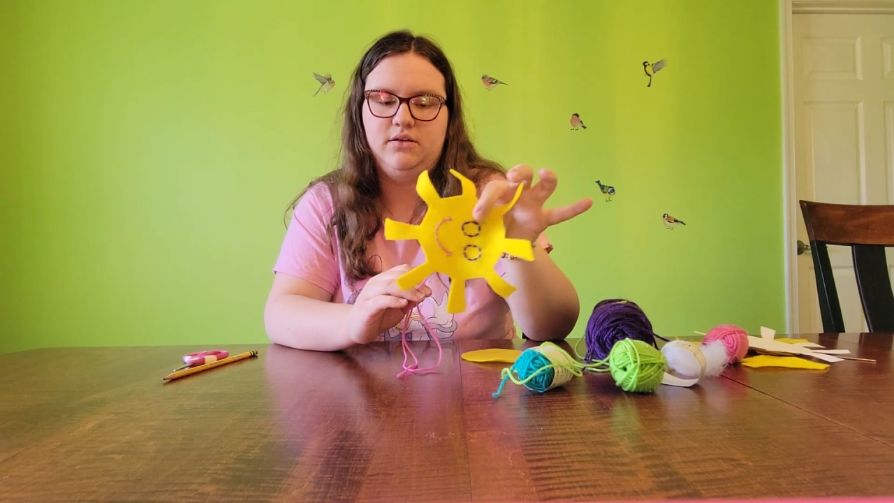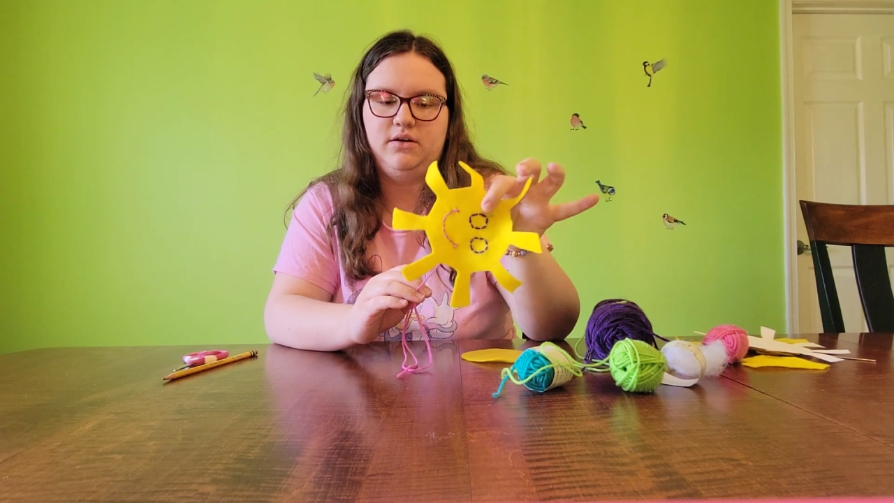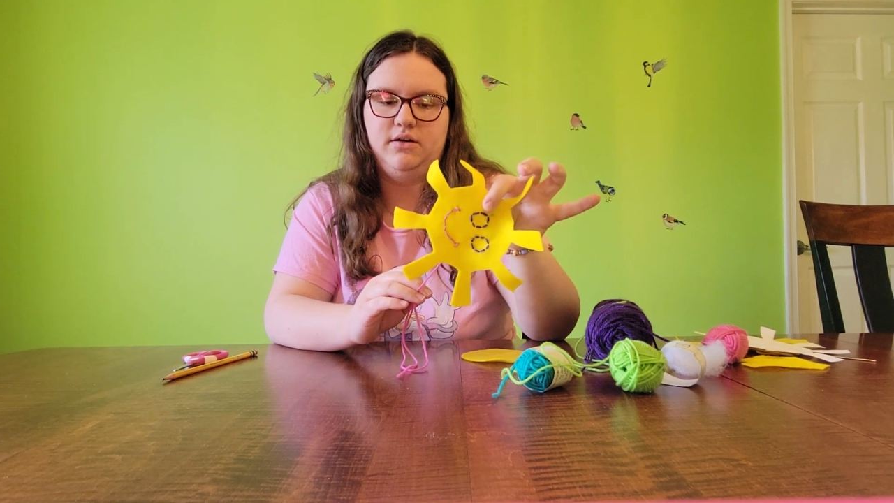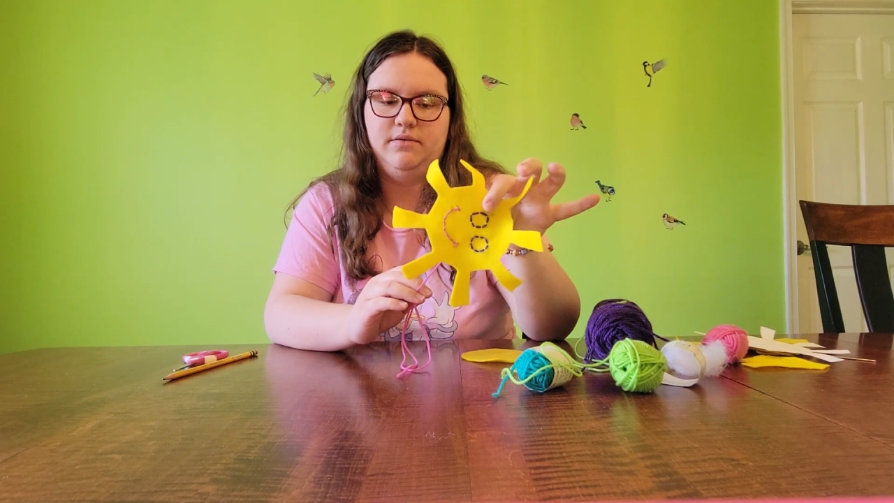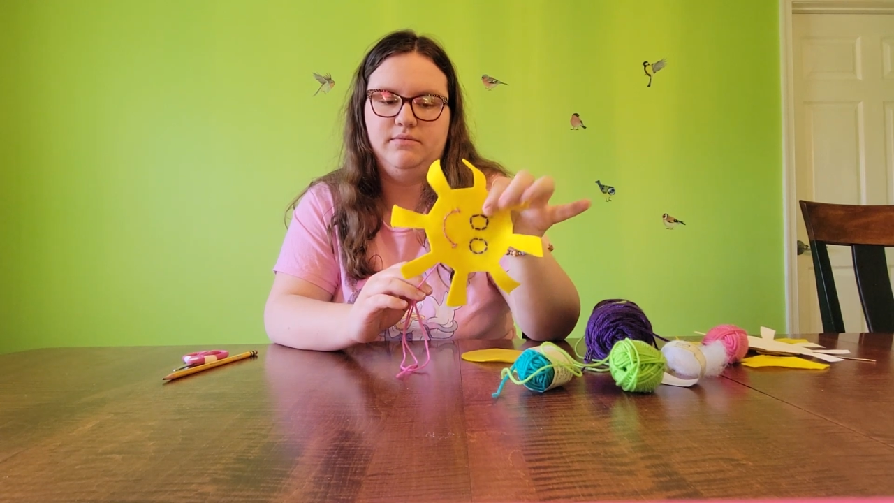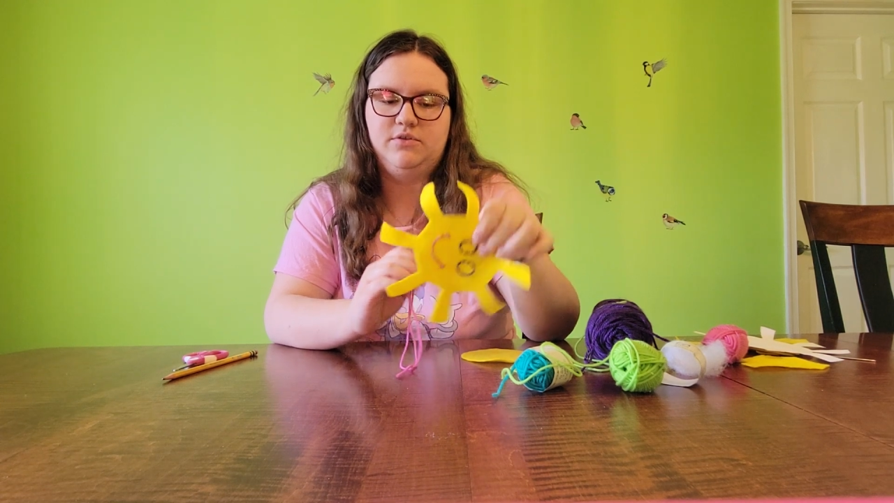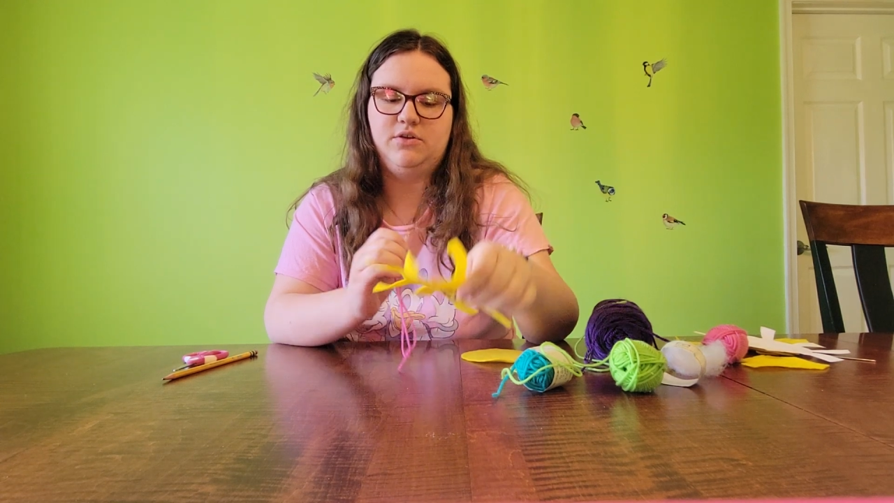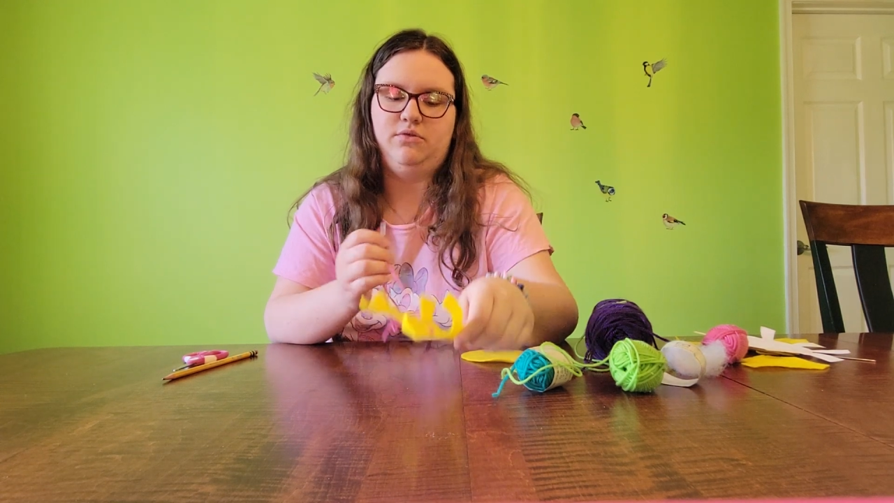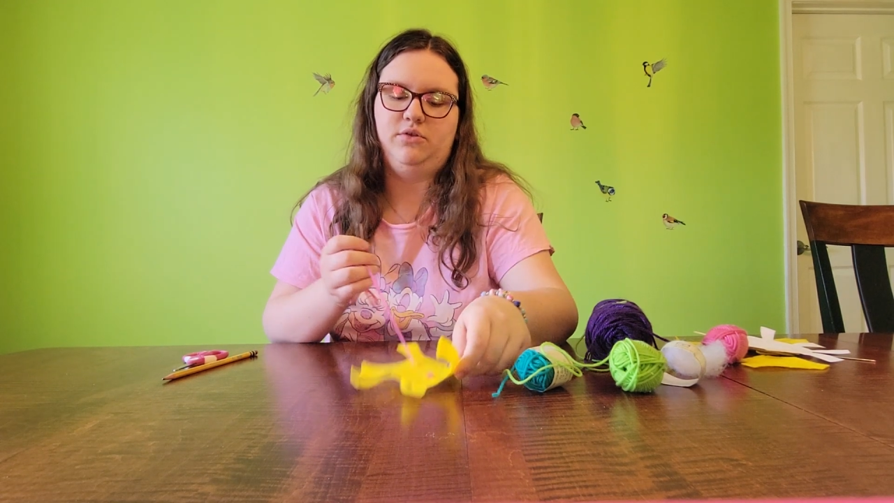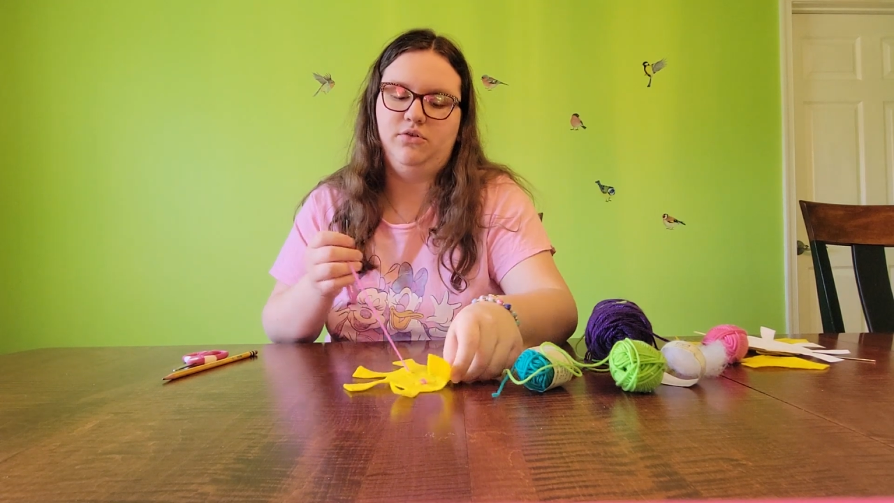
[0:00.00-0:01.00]

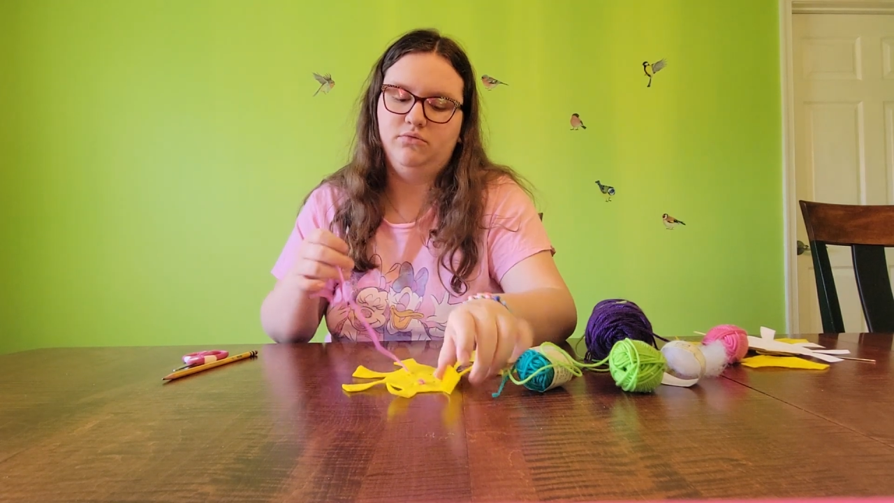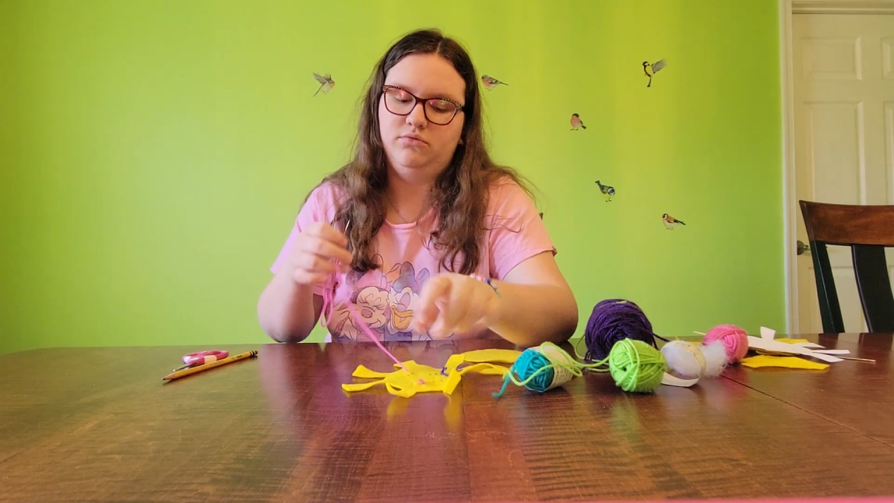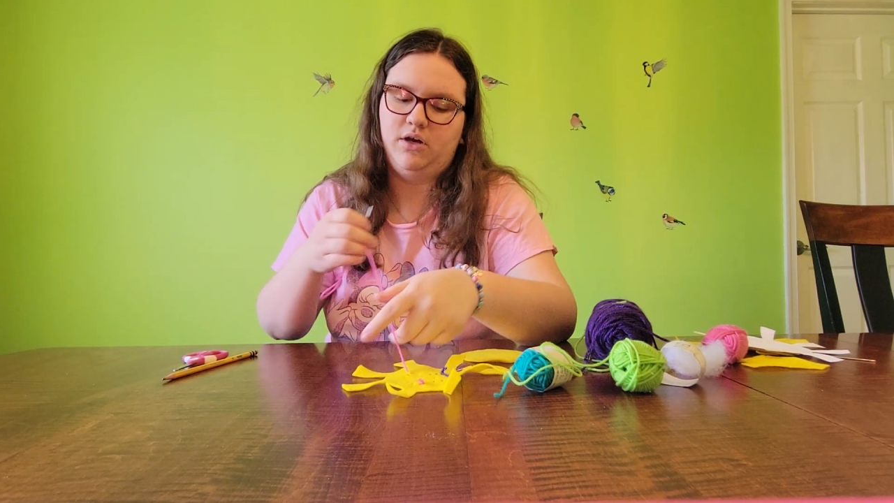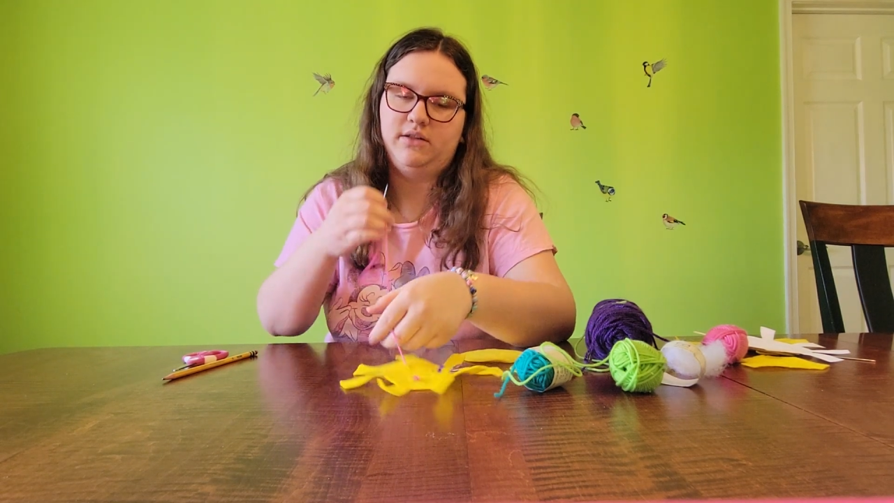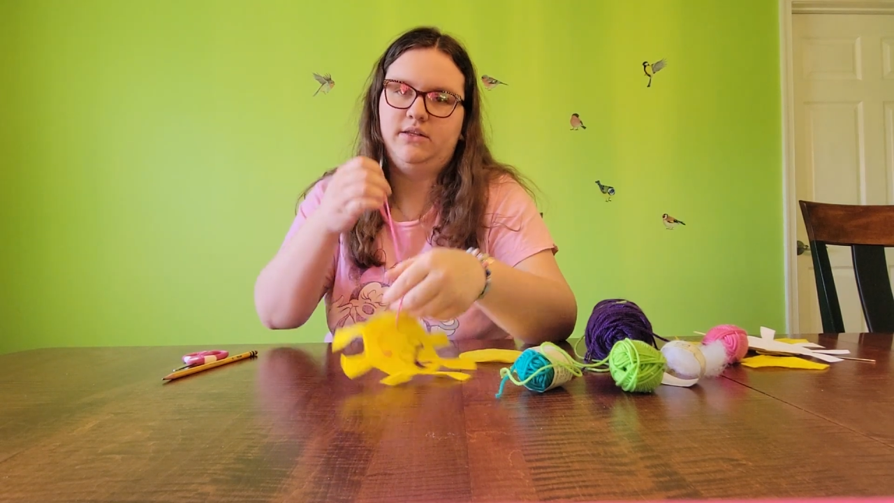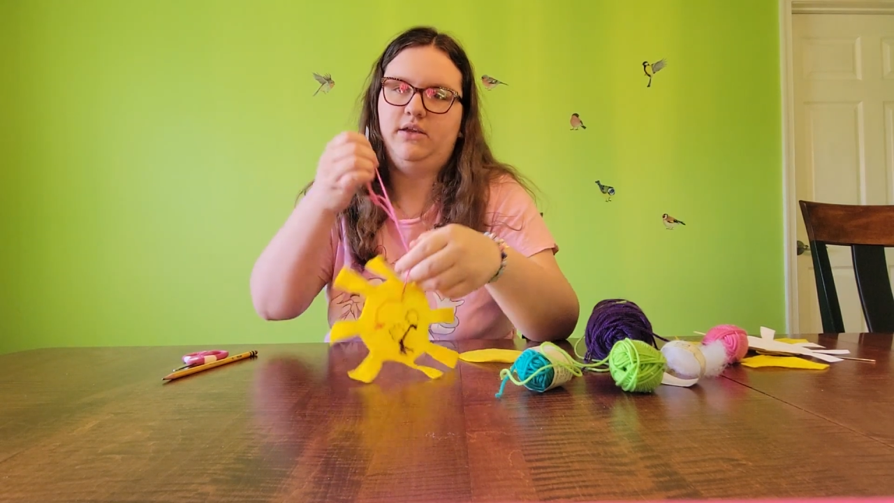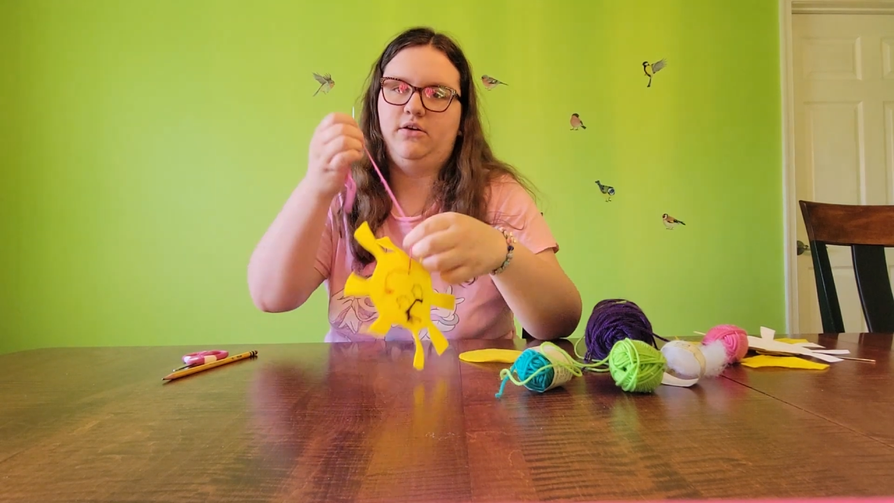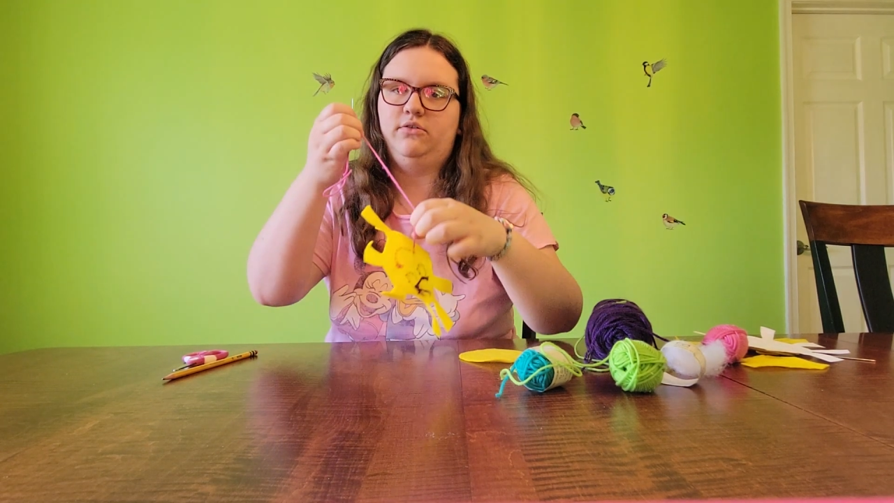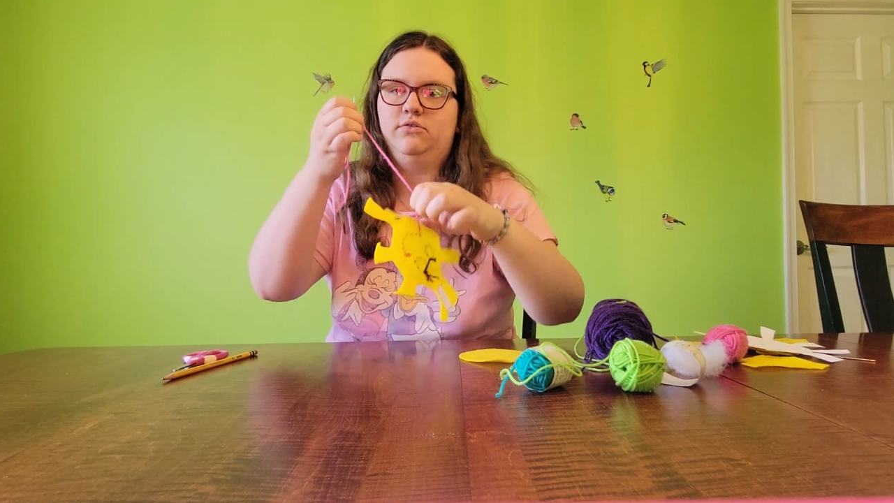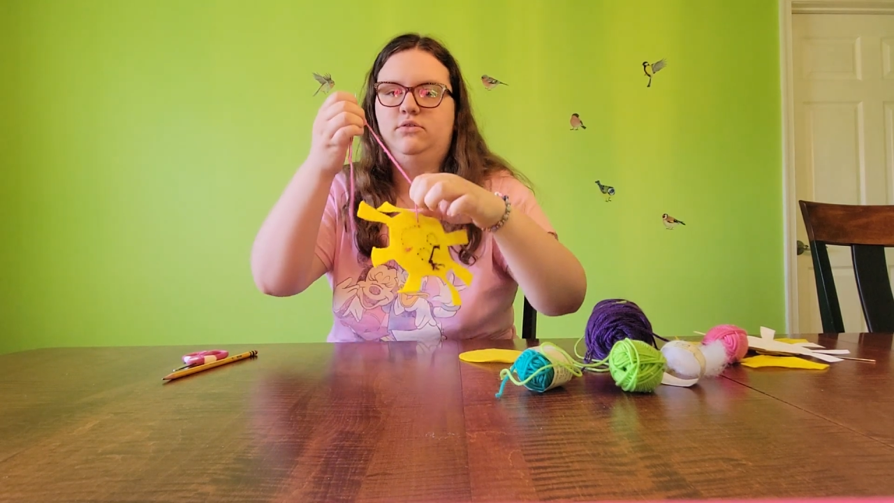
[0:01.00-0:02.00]
So you knot the
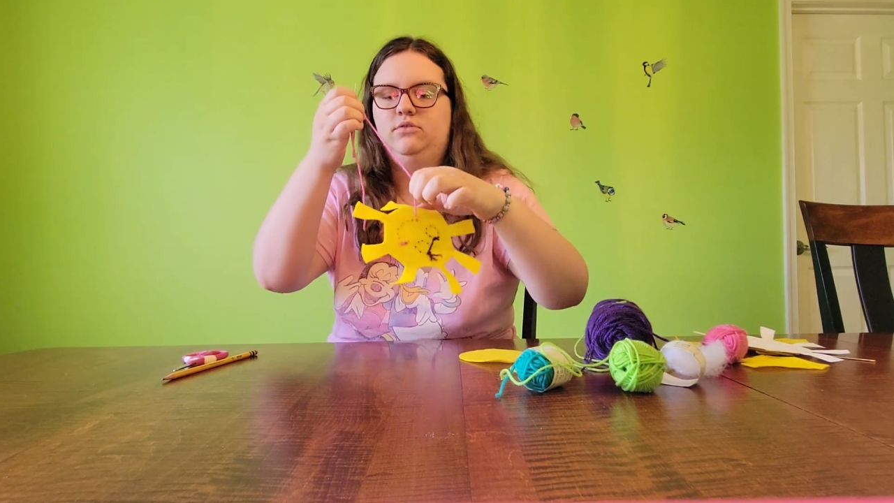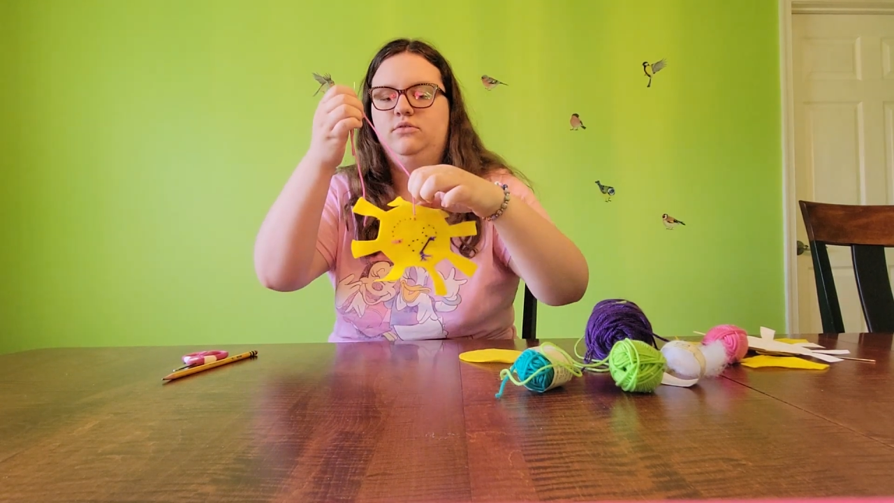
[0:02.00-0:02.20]
yarn